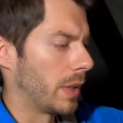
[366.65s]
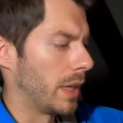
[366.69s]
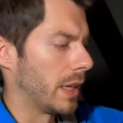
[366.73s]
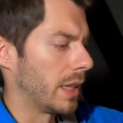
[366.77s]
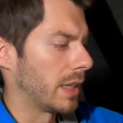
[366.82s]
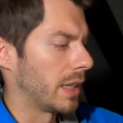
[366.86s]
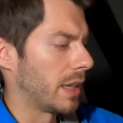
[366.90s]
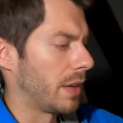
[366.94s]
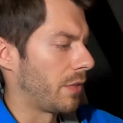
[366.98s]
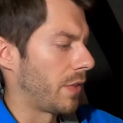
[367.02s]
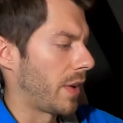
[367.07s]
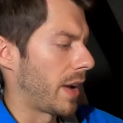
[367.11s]

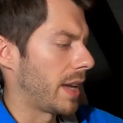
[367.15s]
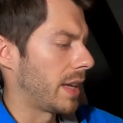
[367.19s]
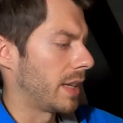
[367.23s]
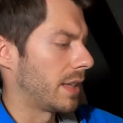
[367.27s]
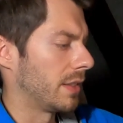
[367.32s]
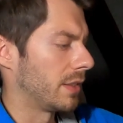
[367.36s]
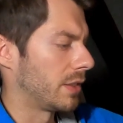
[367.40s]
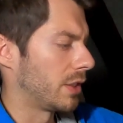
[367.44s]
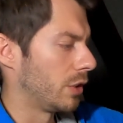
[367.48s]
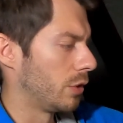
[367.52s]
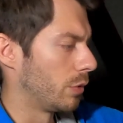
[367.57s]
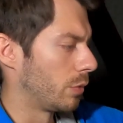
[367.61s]
Like, if I
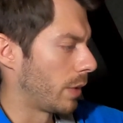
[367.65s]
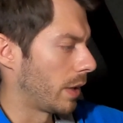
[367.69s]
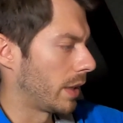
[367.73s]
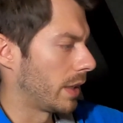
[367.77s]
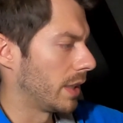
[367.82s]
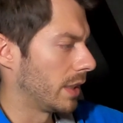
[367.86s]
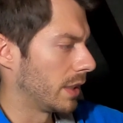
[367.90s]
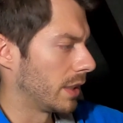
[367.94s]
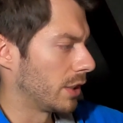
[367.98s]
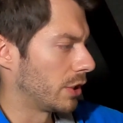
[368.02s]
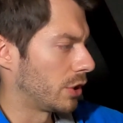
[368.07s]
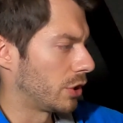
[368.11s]
continue
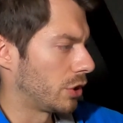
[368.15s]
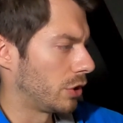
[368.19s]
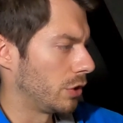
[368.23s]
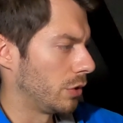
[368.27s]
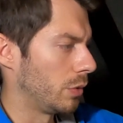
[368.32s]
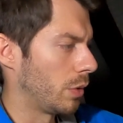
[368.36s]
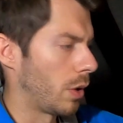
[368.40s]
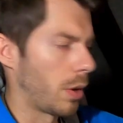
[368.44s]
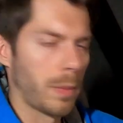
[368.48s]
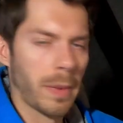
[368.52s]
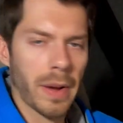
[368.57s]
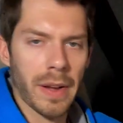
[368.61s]
running in this
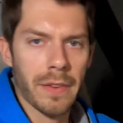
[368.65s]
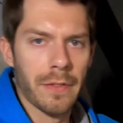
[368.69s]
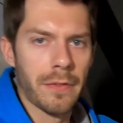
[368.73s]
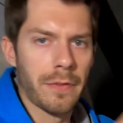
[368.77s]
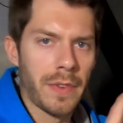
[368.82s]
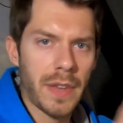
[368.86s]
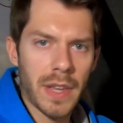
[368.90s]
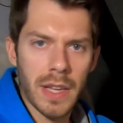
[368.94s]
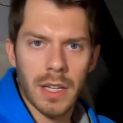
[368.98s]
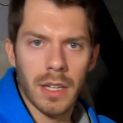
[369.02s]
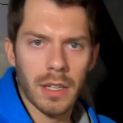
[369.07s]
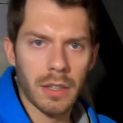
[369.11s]
shoe, are my
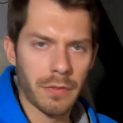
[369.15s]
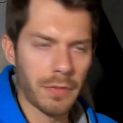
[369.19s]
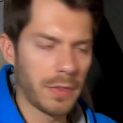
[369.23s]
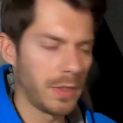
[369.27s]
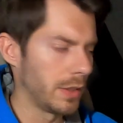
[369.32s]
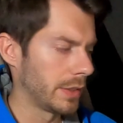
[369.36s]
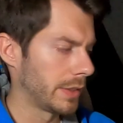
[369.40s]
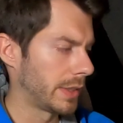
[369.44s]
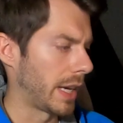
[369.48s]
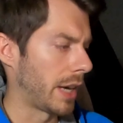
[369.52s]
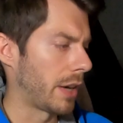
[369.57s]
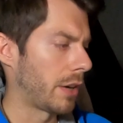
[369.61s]
feet going to
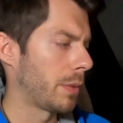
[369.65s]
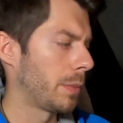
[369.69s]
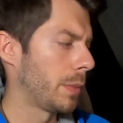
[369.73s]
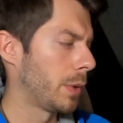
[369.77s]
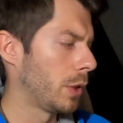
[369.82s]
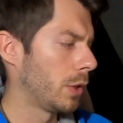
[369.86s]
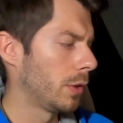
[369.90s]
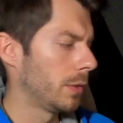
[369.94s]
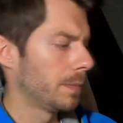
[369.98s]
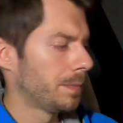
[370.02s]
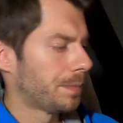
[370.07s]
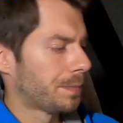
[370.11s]
feel
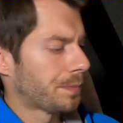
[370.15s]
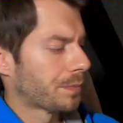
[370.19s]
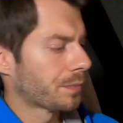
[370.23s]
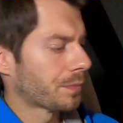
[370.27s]
terrible?